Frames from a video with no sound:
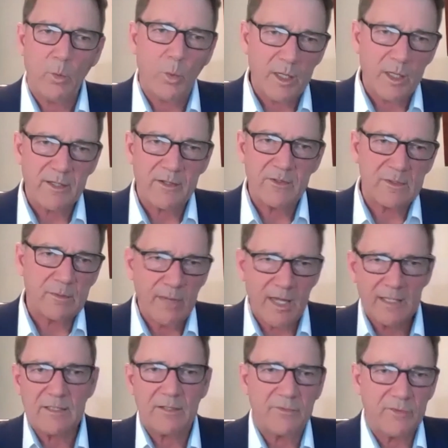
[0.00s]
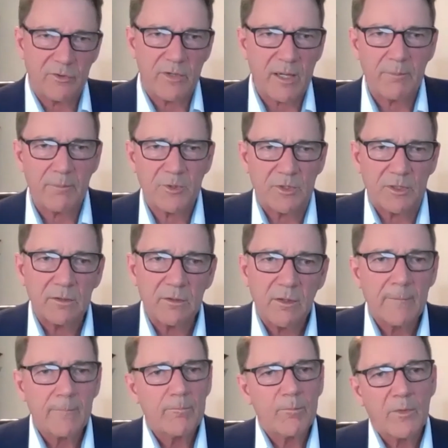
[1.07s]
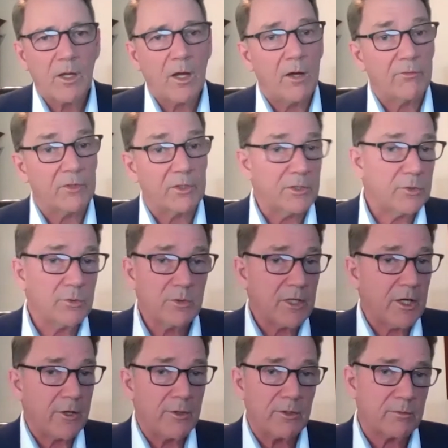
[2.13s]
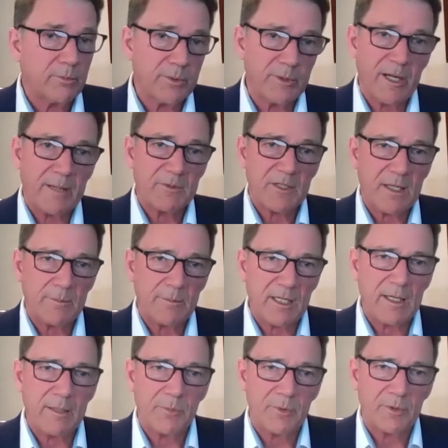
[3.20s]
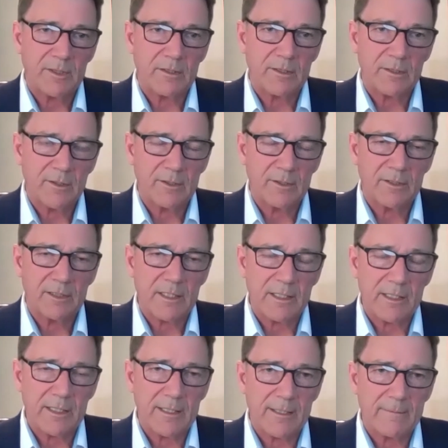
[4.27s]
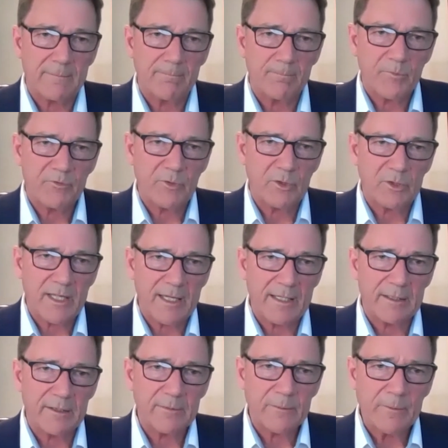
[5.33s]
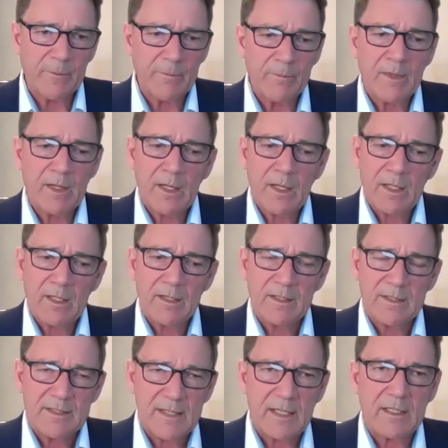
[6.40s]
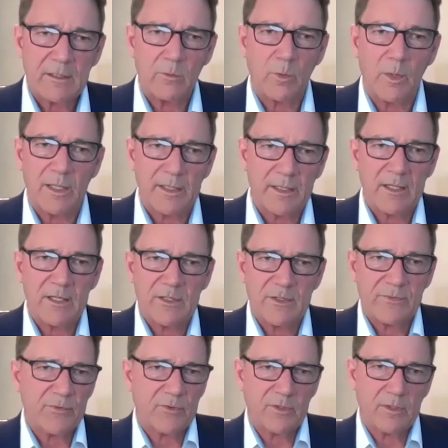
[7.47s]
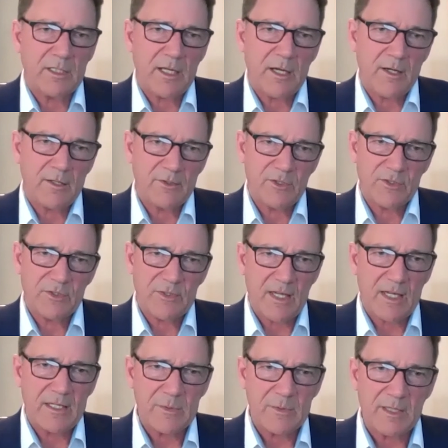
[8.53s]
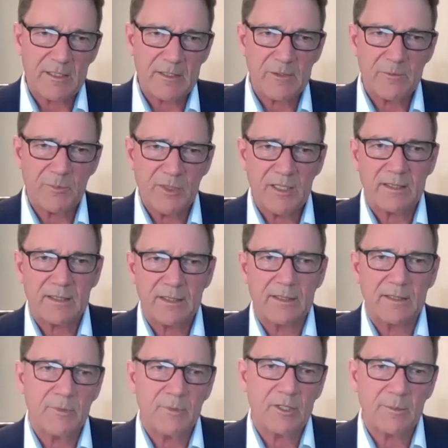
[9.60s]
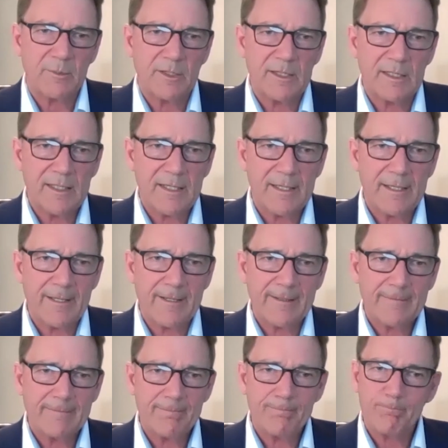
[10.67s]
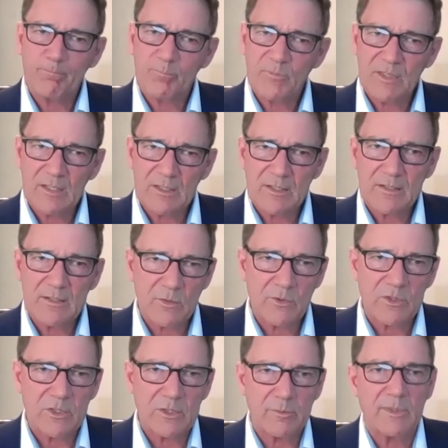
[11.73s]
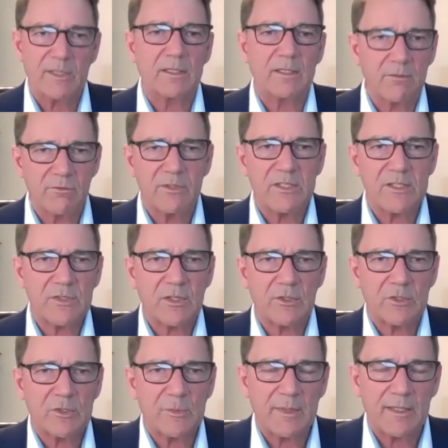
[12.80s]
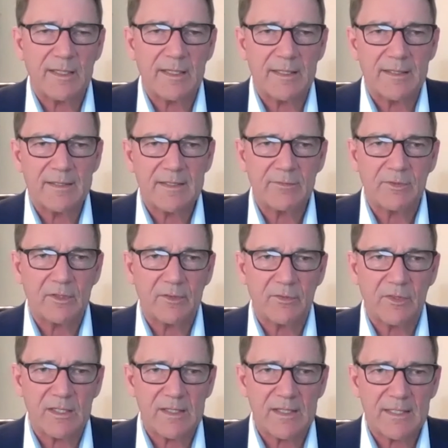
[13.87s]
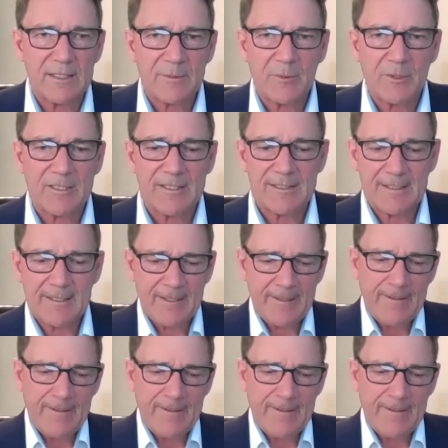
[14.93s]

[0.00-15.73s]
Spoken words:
One is a massive eruption of a new cone, perhaps coming up on the volcano. The second one is for a large seismic split at the bottom of the lake. This has also been researched by several of these experts.